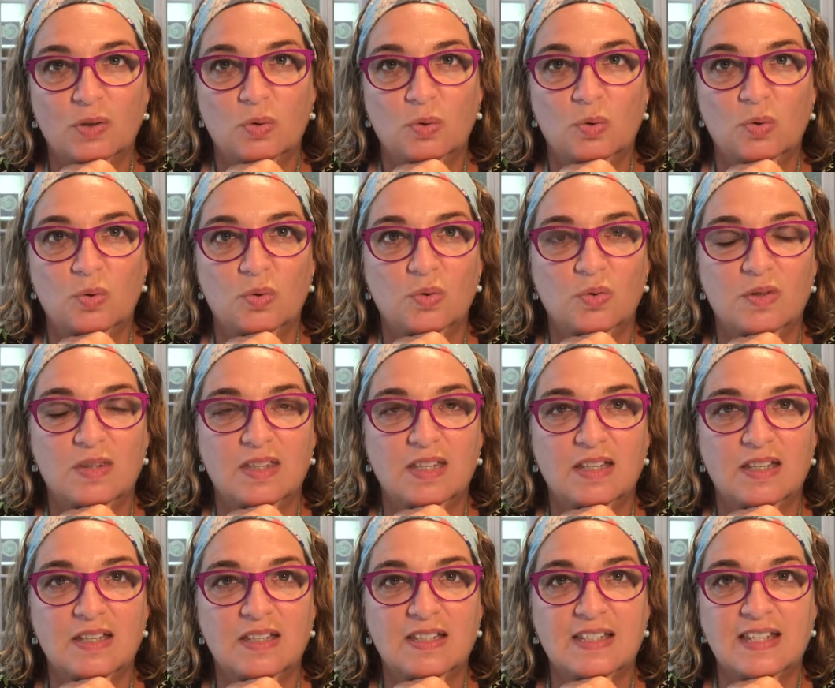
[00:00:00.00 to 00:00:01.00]
or
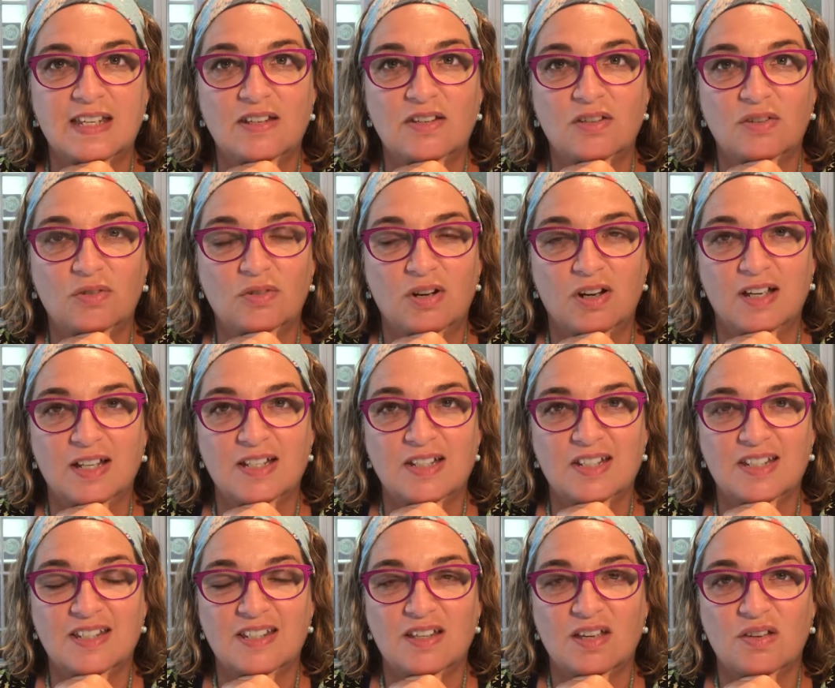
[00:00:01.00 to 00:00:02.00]
the Zendocrine,
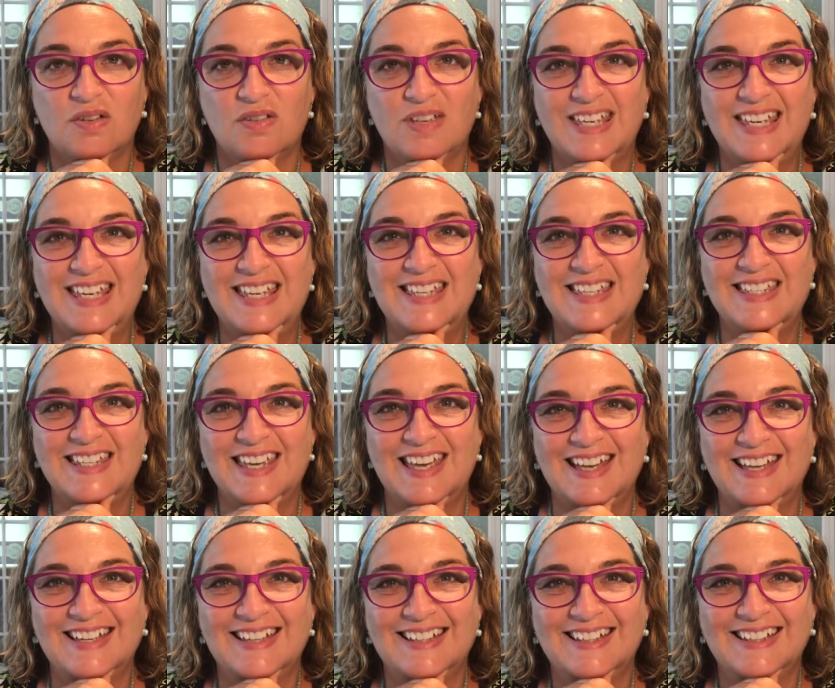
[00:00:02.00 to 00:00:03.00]
just go
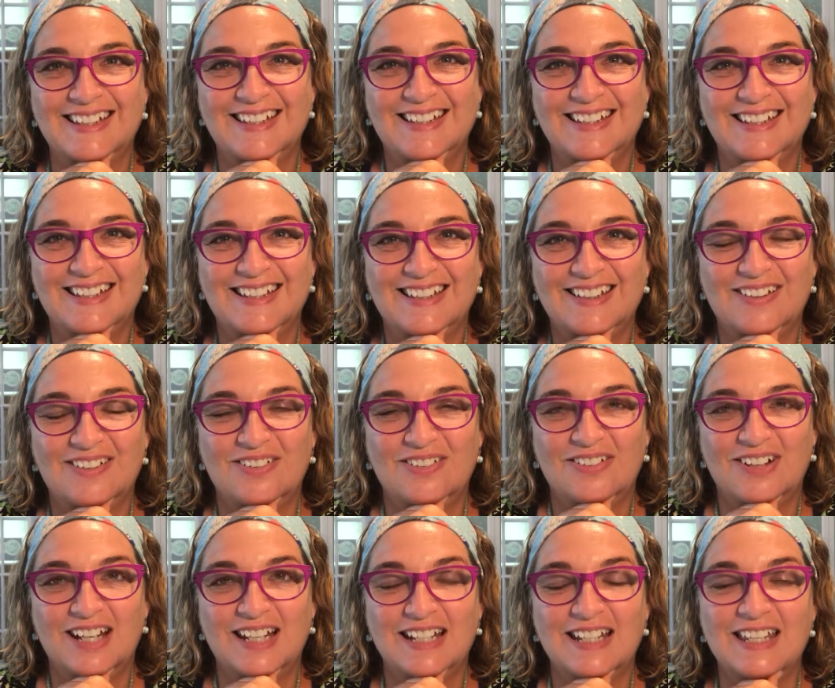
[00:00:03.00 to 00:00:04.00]
easier. All
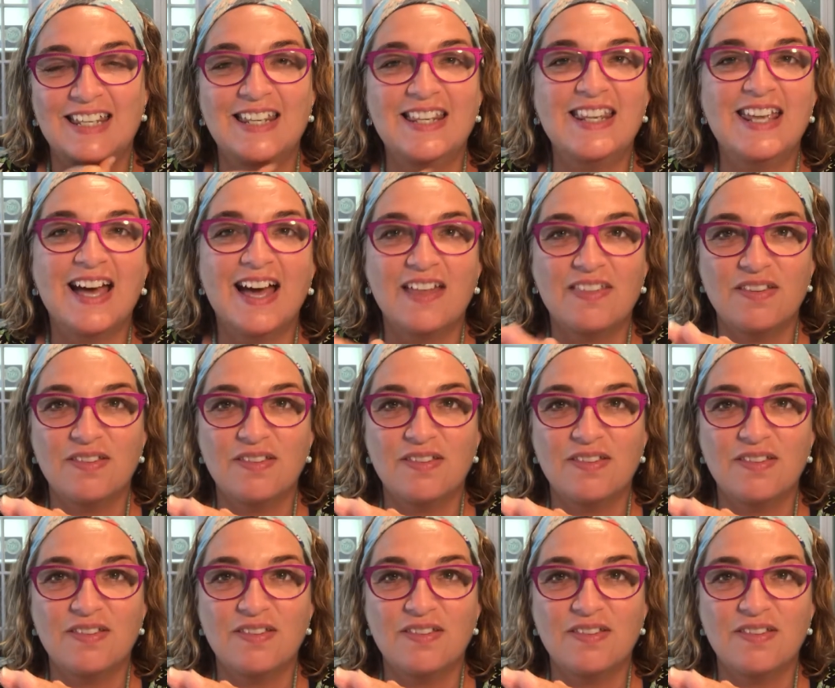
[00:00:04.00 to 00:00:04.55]
right, and then there are